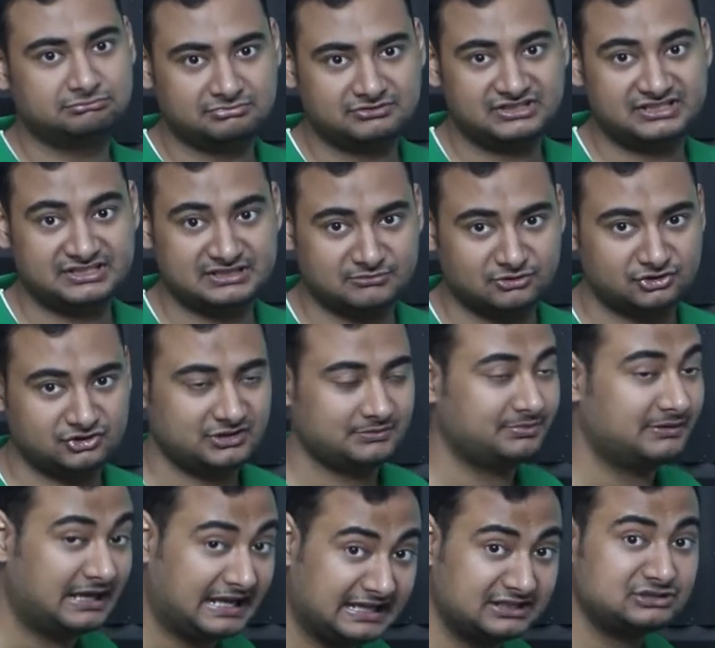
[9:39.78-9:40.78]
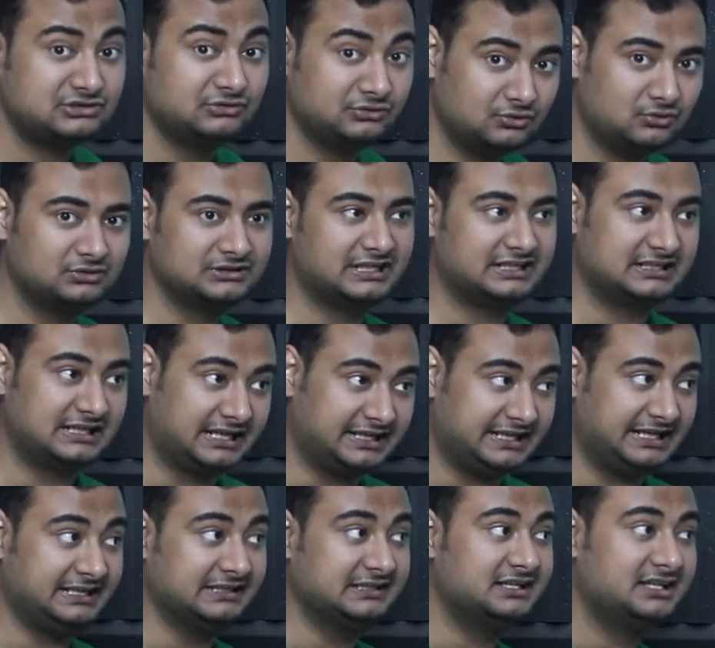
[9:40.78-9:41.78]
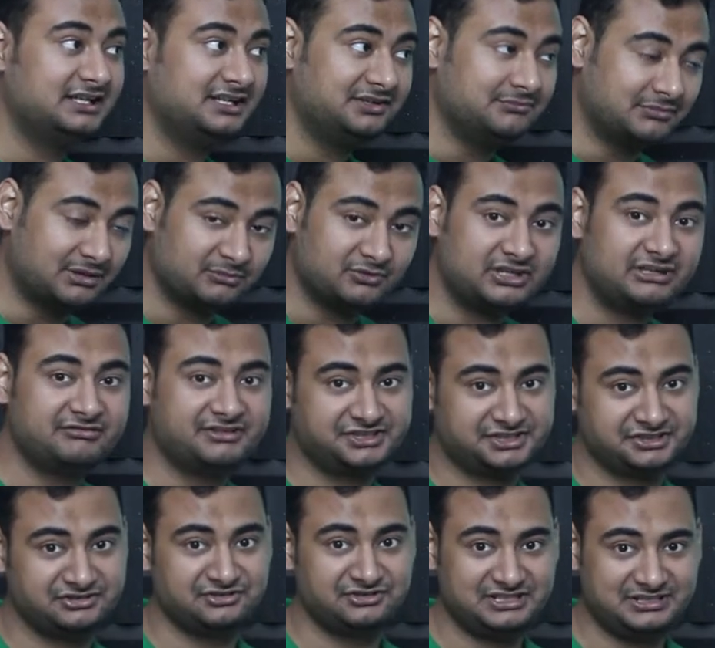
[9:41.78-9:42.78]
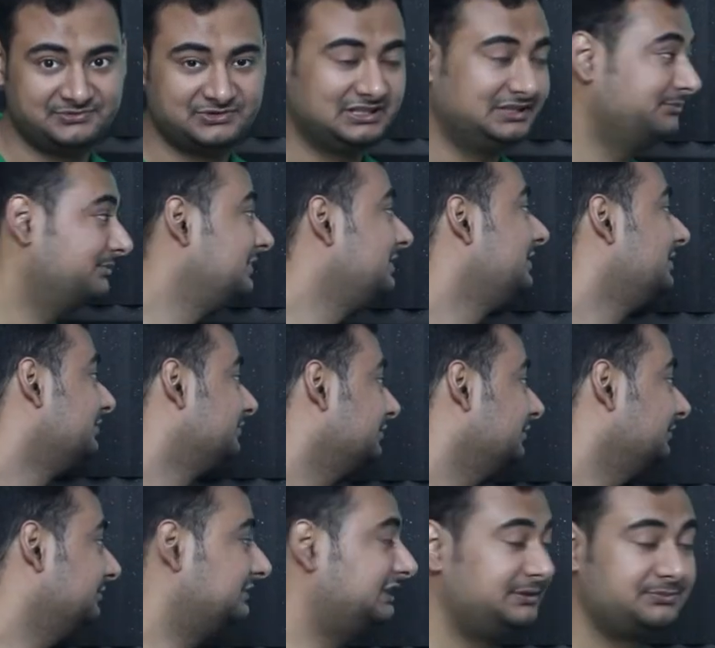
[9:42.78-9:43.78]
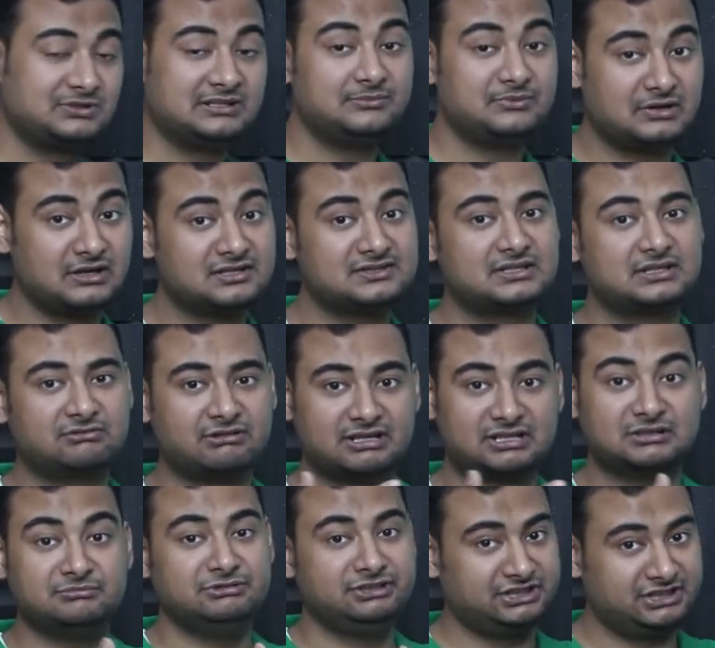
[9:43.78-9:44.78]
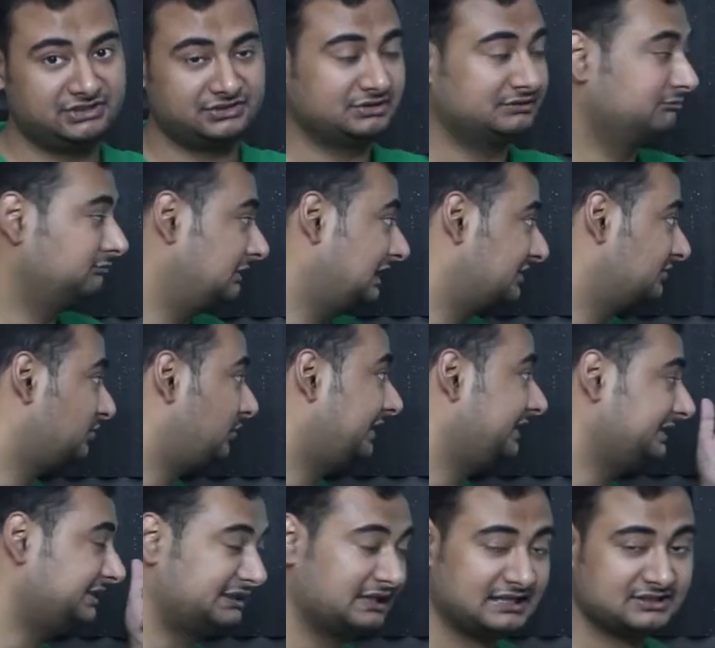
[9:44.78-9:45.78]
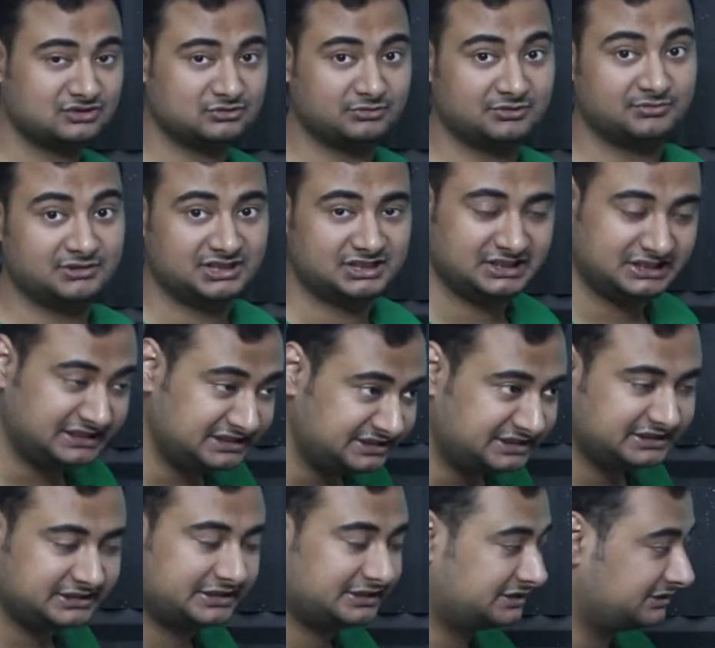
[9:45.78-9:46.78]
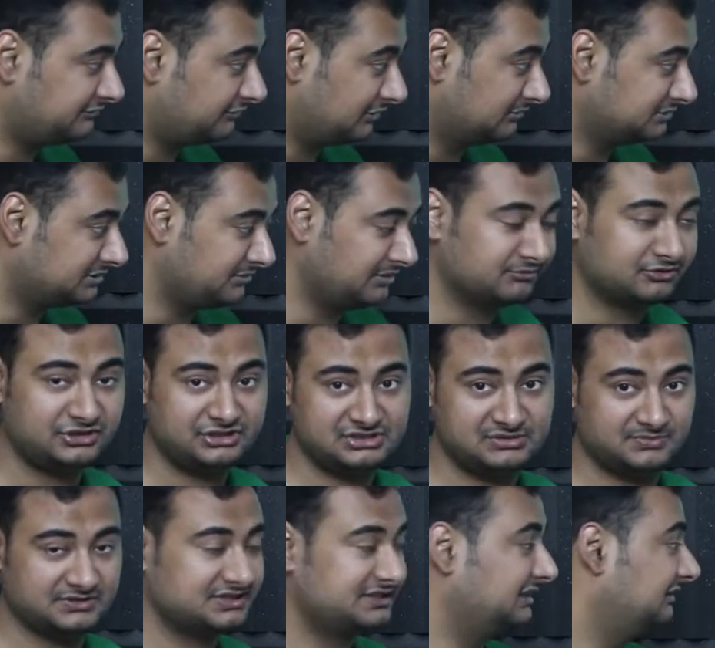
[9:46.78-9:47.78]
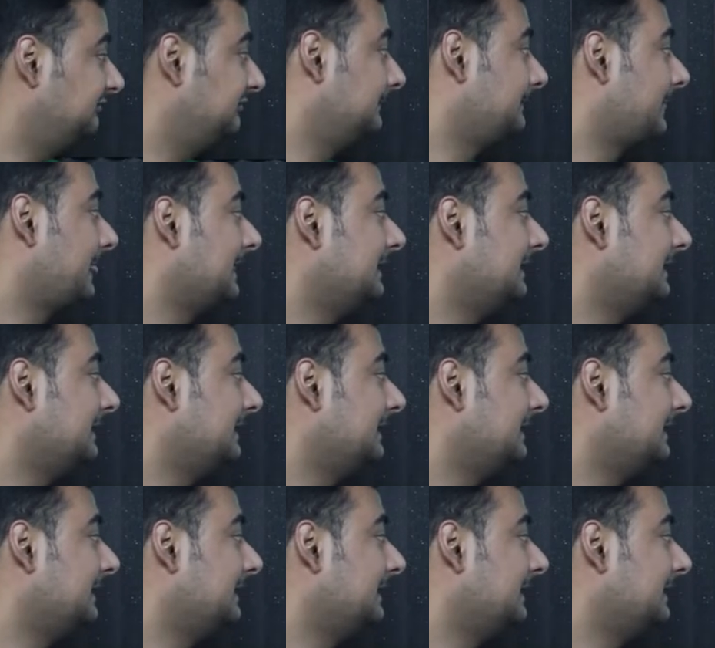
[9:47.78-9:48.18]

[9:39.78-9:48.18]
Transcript: system on chip has to know that, like, hey, memory went into deep sleep. So deep sleep does require communication. That's why it has to be built integrated from the memory chip itself.